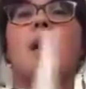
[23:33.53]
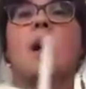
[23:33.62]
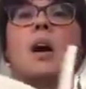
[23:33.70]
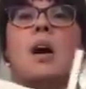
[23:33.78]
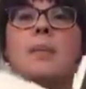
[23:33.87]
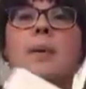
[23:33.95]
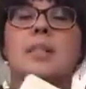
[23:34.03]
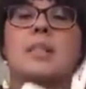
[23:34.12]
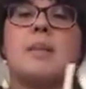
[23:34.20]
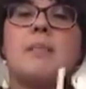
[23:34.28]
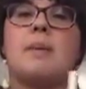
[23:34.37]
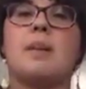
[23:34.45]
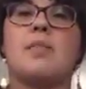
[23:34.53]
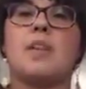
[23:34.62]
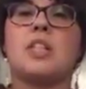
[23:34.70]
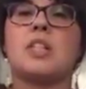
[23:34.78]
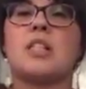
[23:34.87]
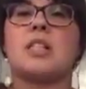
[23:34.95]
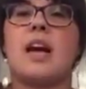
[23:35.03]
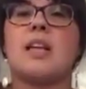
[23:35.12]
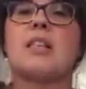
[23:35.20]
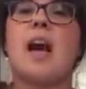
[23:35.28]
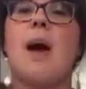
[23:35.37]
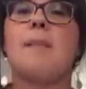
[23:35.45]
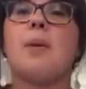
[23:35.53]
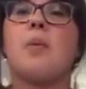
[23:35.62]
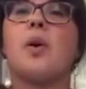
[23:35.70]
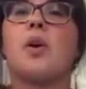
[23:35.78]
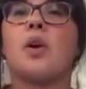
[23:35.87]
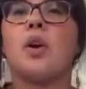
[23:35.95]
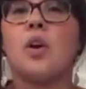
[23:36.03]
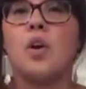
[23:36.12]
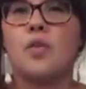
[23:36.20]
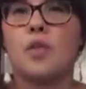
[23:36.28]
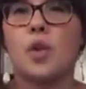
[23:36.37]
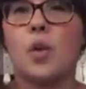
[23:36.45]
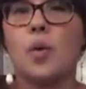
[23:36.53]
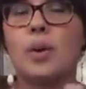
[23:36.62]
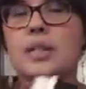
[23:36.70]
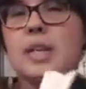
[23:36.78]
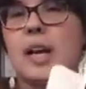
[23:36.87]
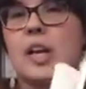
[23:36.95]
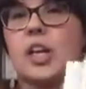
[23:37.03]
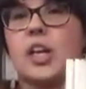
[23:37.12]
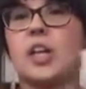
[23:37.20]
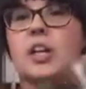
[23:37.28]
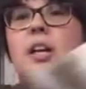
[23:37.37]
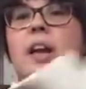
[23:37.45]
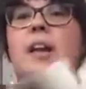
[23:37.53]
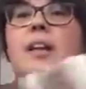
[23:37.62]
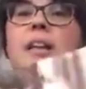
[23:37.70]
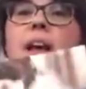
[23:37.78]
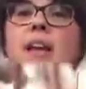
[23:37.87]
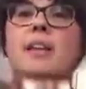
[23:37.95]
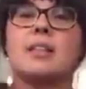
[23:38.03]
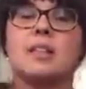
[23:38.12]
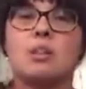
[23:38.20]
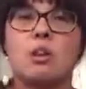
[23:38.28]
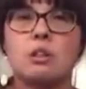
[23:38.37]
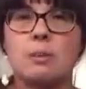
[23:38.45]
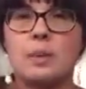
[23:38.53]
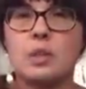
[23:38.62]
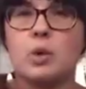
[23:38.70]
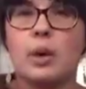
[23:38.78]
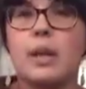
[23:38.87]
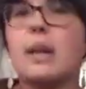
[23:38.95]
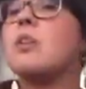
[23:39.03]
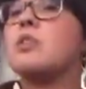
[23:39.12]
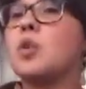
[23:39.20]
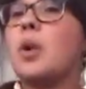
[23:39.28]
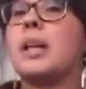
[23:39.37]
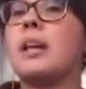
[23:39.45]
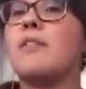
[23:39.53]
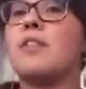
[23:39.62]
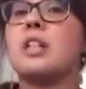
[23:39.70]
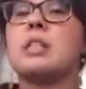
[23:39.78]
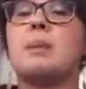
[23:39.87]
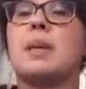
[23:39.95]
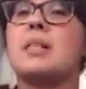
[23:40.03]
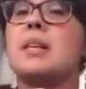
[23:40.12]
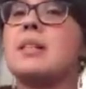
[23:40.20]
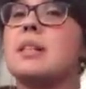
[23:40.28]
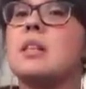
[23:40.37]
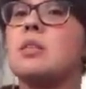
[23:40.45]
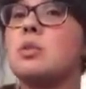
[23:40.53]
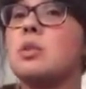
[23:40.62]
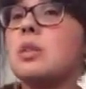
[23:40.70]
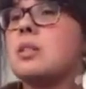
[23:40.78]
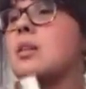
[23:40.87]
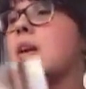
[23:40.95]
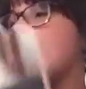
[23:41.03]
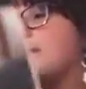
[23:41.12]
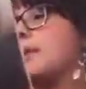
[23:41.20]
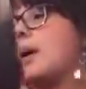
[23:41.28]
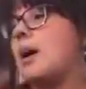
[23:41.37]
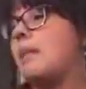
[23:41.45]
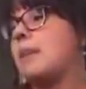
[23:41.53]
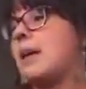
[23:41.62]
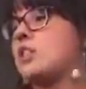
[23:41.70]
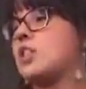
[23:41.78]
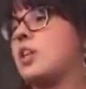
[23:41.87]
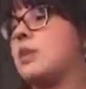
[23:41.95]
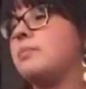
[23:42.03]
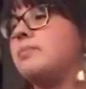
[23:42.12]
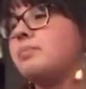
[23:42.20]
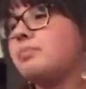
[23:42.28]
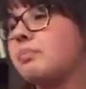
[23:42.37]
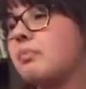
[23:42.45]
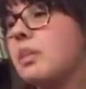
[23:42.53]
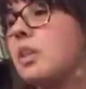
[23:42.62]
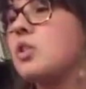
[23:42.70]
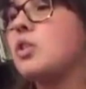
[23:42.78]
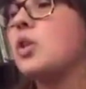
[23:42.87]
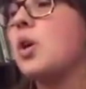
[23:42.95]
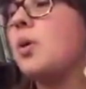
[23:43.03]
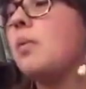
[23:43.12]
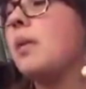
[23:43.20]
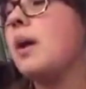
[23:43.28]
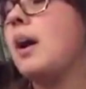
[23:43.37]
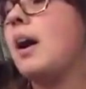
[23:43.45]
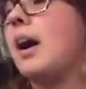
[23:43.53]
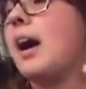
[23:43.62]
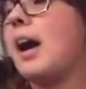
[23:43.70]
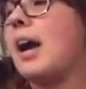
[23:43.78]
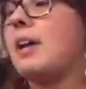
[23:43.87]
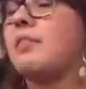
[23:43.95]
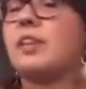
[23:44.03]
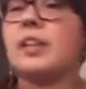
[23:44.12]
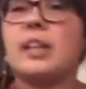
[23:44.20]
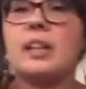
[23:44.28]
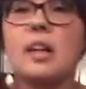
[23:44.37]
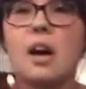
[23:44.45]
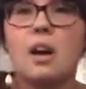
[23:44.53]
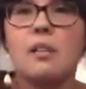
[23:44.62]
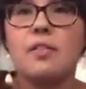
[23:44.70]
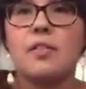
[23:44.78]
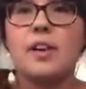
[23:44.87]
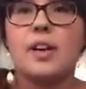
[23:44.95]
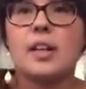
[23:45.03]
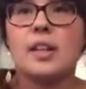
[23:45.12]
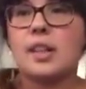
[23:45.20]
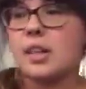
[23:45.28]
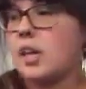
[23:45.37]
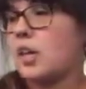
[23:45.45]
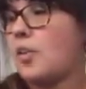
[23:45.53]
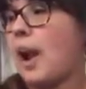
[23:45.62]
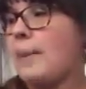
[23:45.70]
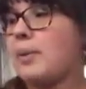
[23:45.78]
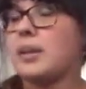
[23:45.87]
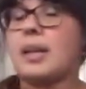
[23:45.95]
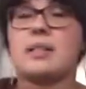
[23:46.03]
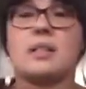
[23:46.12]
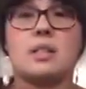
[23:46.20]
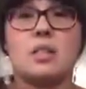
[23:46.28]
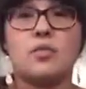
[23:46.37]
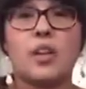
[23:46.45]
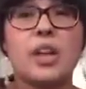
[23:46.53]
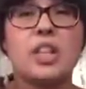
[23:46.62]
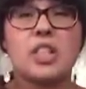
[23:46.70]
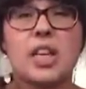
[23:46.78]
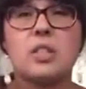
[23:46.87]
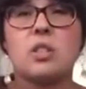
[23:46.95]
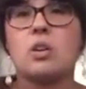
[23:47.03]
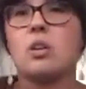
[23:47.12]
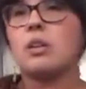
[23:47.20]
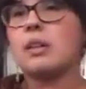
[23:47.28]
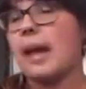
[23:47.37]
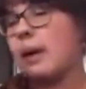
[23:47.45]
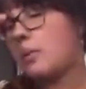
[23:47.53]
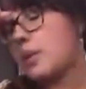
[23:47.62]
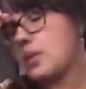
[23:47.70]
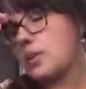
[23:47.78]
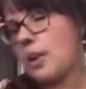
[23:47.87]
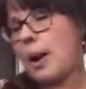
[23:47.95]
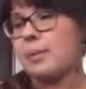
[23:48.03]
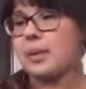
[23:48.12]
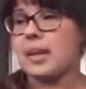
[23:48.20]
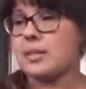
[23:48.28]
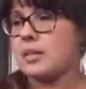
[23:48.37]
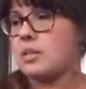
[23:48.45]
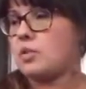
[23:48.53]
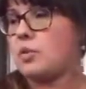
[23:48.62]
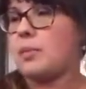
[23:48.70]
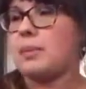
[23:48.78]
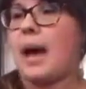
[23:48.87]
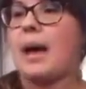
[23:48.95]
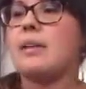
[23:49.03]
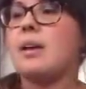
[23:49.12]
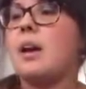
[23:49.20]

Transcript: a snippet of each as copy work for the whole entire year. And Elias has also been joining in for this because he didn't do this last year. So I really love the grammar lessons, the very gentle language and grammar lessons from that.